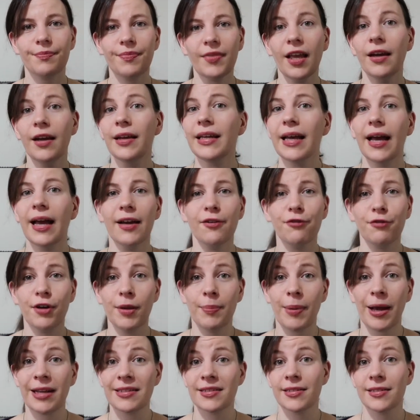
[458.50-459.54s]
Yeah, free
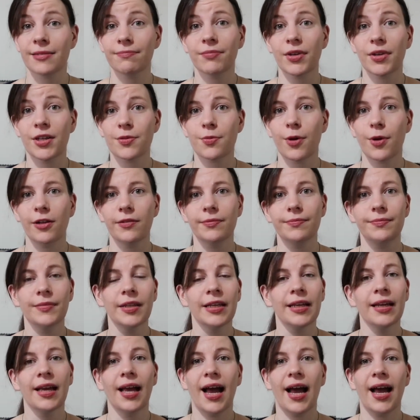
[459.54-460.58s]
pattern as well,
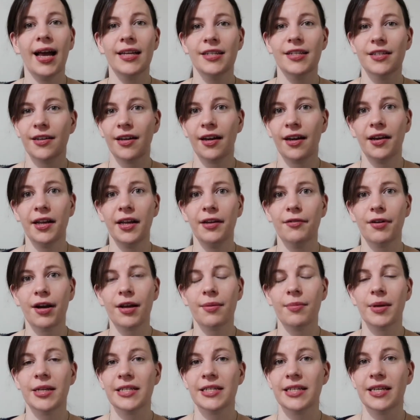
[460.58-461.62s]
and I highly
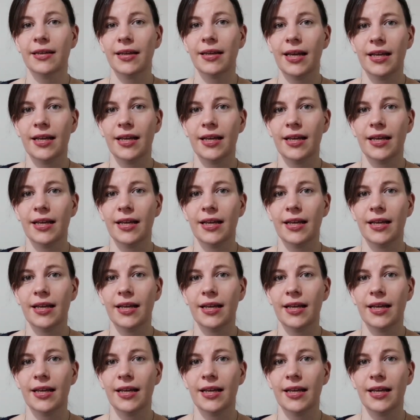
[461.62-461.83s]
recommend it.